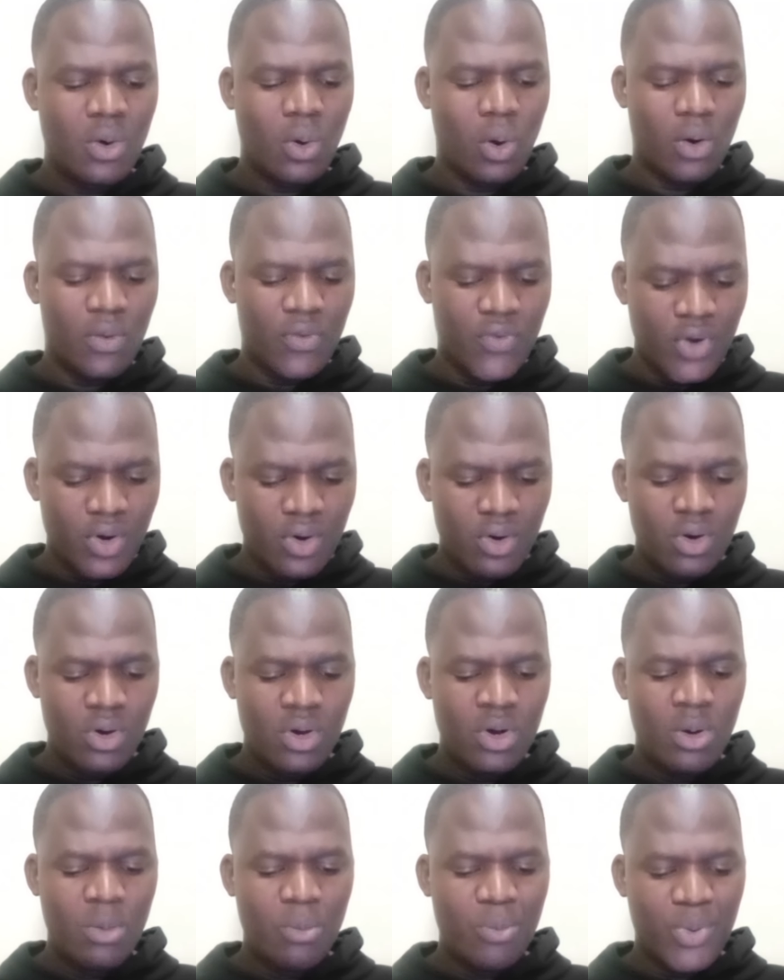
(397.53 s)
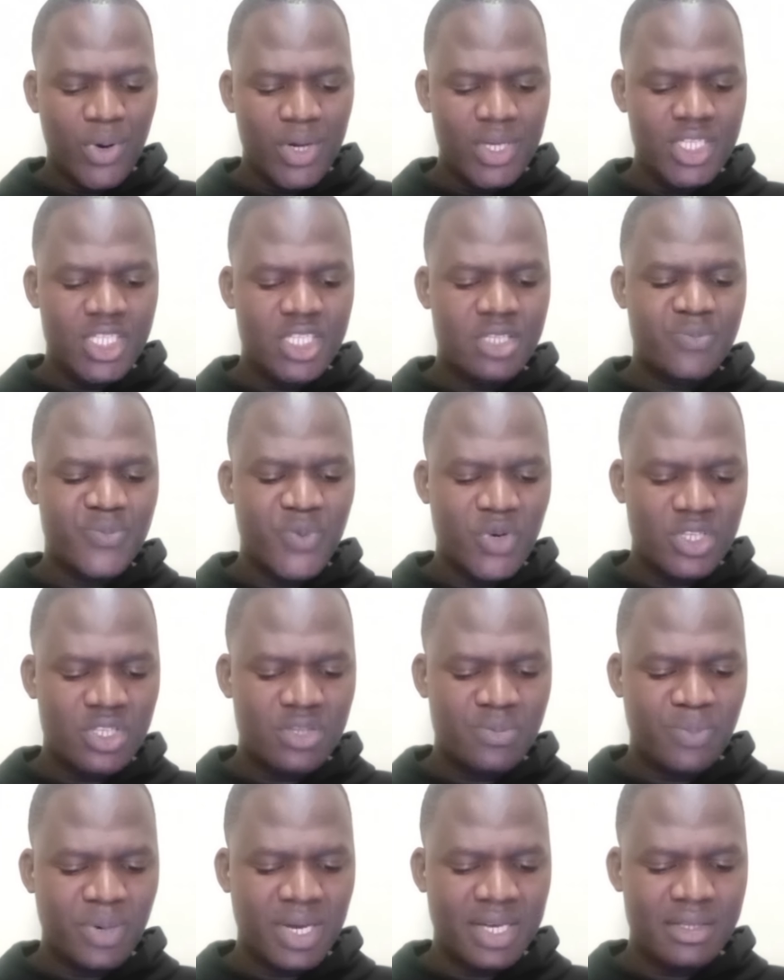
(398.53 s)
although police
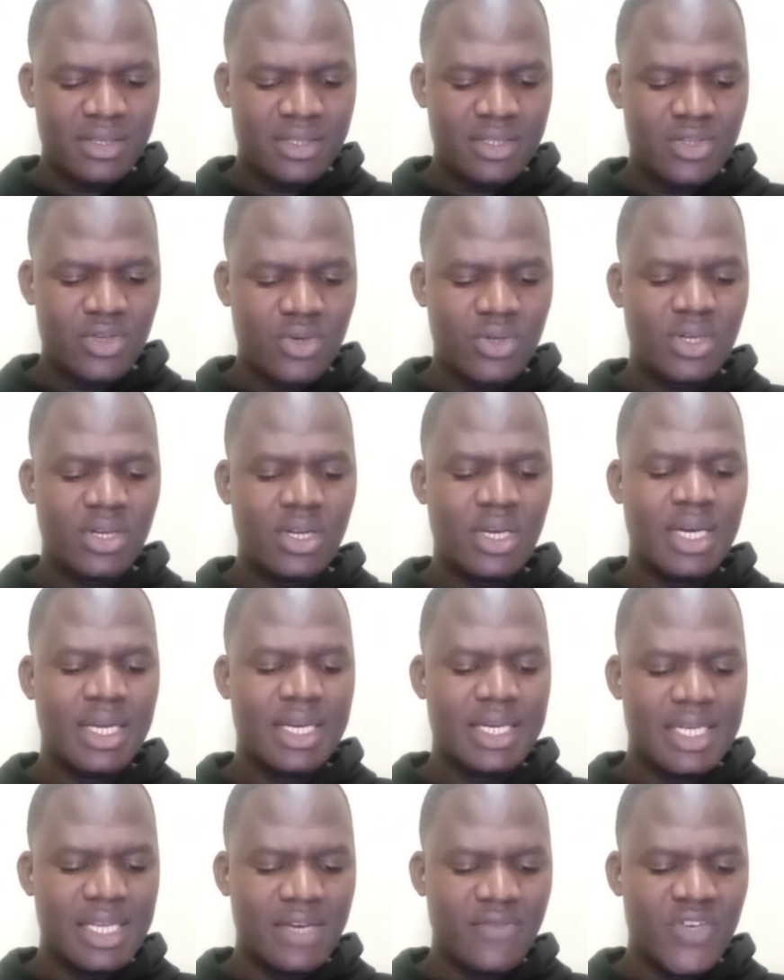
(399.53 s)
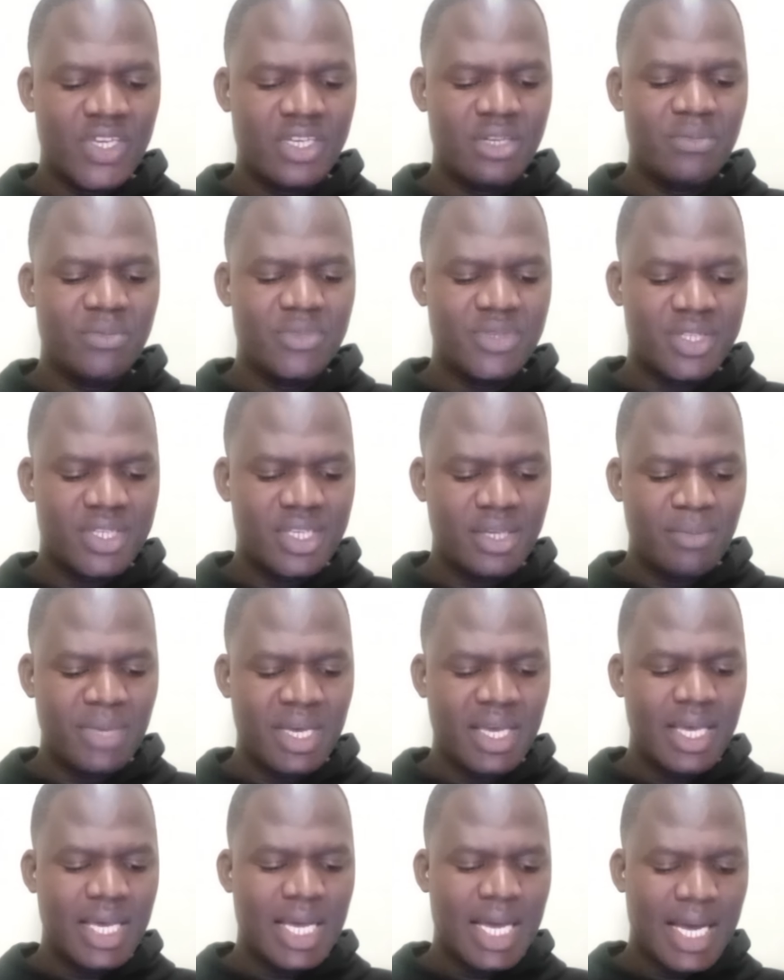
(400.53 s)
spokesperson David
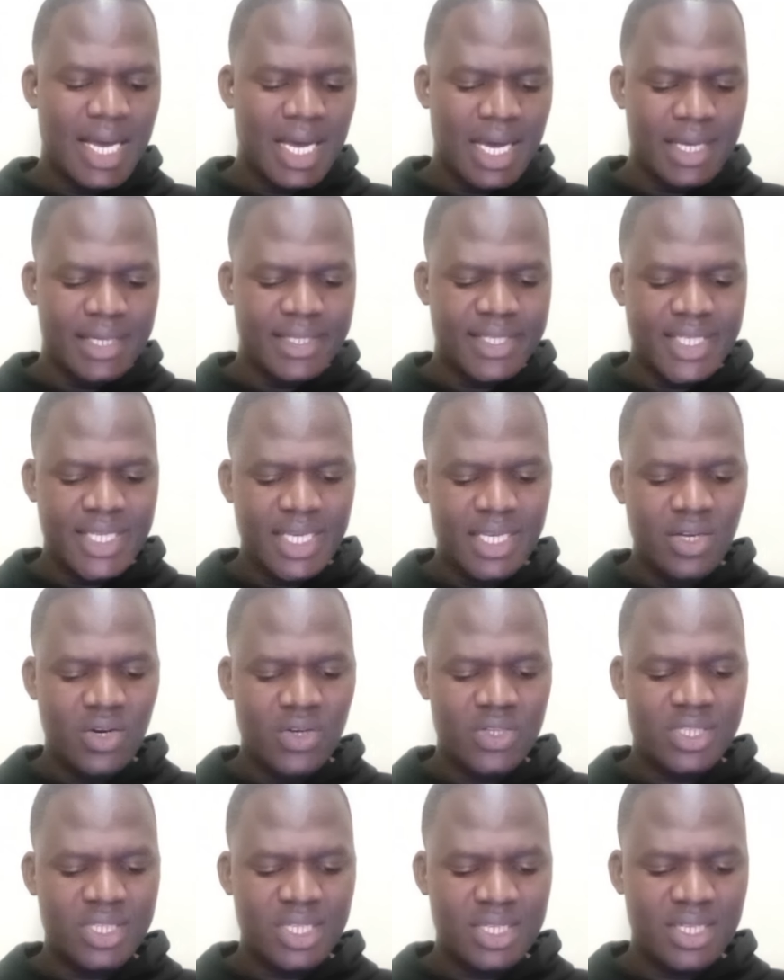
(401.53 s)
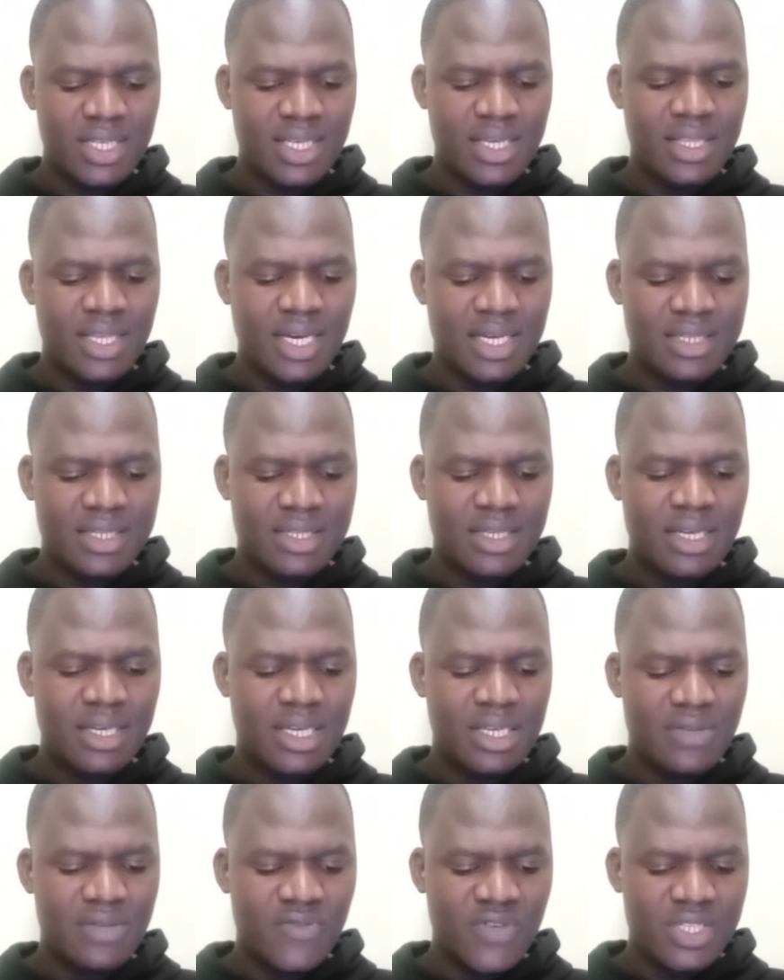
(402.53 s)
Misime had said on Saturday that
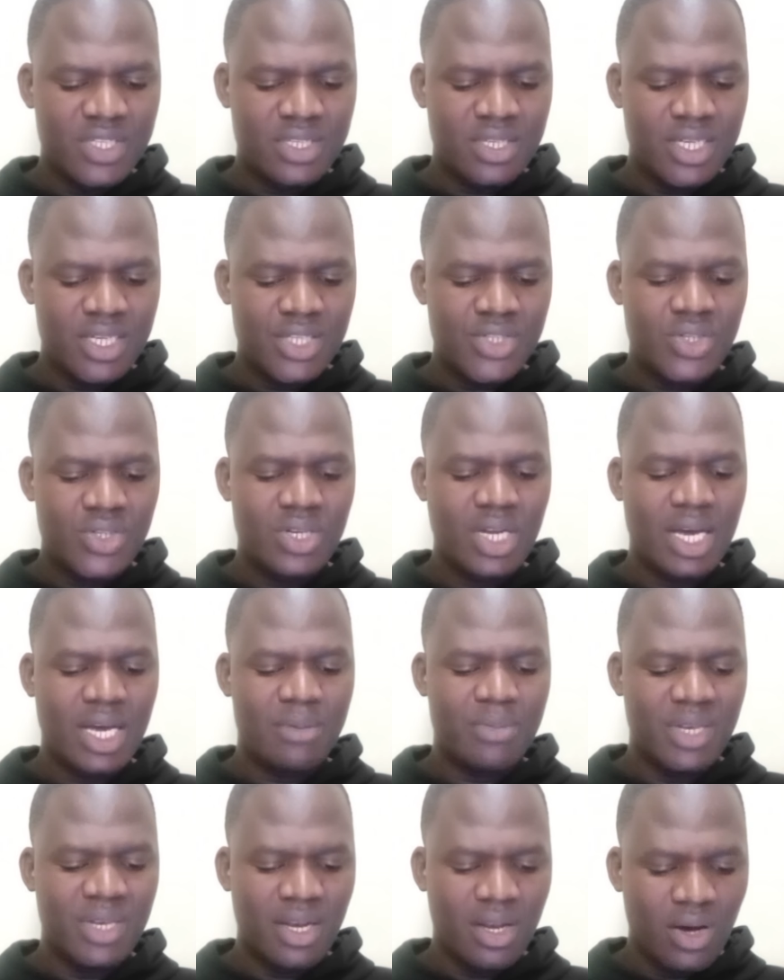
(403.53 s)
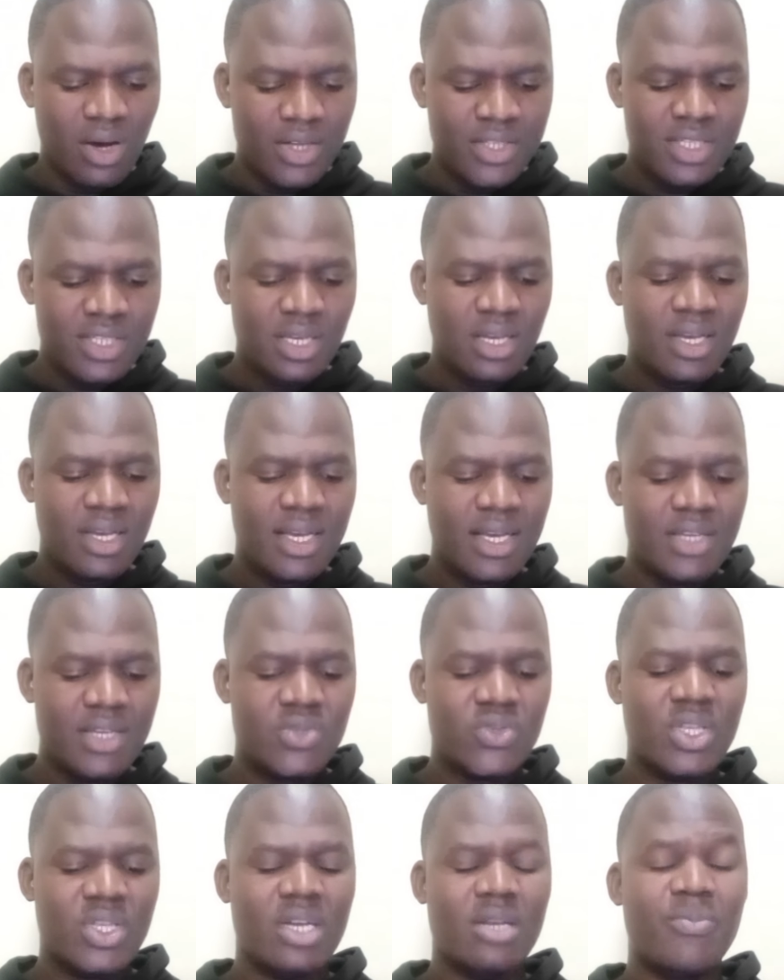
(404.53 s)
investigation had been launched
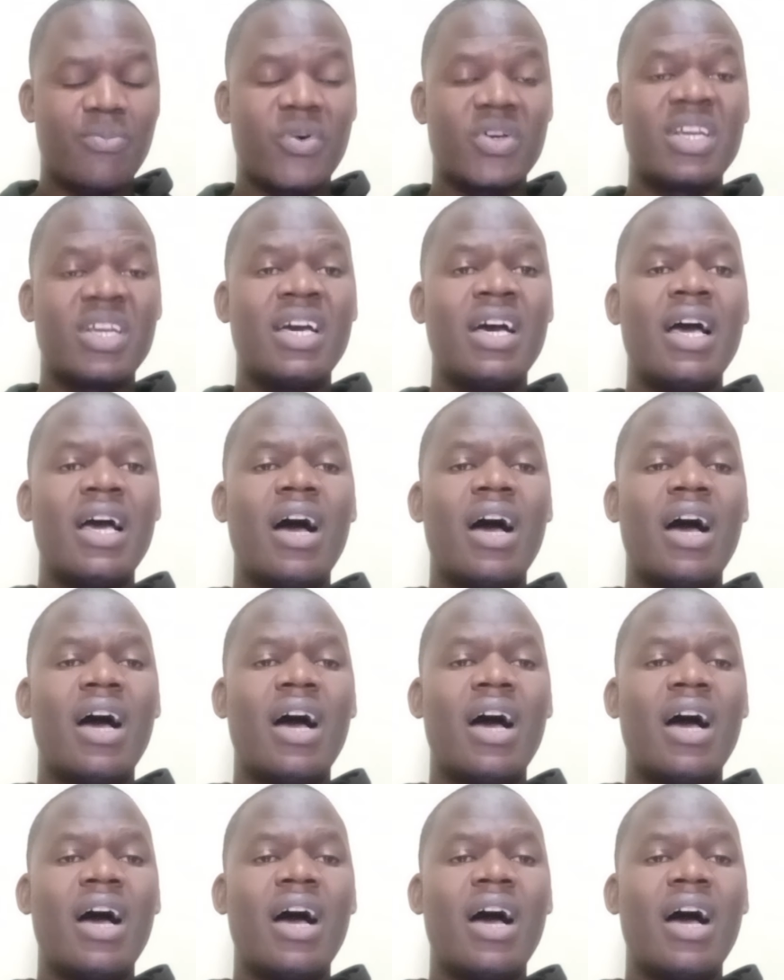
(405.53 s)
into the report.